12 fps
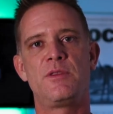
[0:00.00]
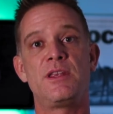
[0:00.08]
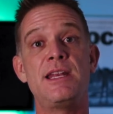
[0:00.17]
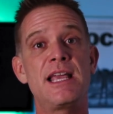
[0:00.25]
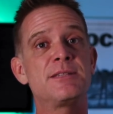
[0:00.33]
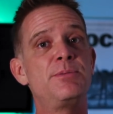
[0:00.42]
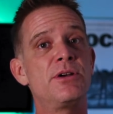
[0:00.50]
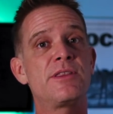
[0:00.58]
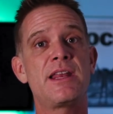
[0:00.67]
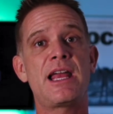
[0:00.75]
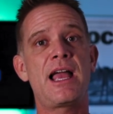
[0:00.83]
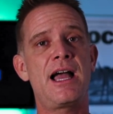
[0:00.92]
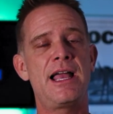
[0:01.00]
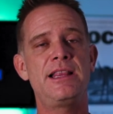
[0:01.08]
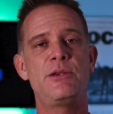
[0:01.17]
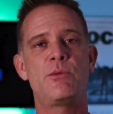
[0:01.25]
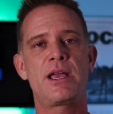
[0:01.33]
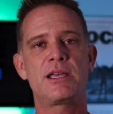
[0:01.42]
The next book that I
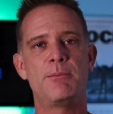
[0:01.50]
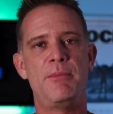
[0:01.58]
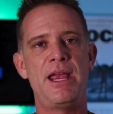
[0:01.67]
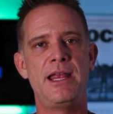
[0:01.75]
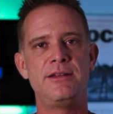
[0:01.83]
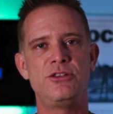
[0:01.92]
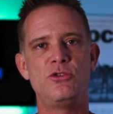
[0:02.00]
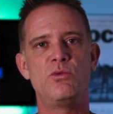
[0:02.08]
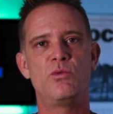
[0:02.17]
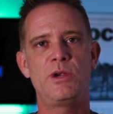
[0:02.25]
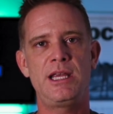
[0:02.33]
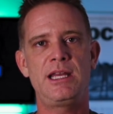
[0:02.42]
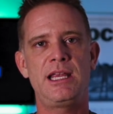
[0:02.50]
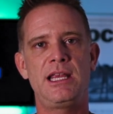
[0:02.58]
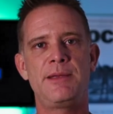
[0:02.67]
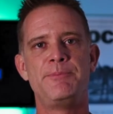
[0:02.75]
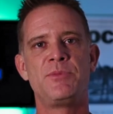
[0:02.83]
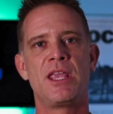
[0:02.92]
highly recommend you
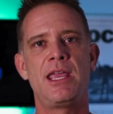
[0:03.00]
reading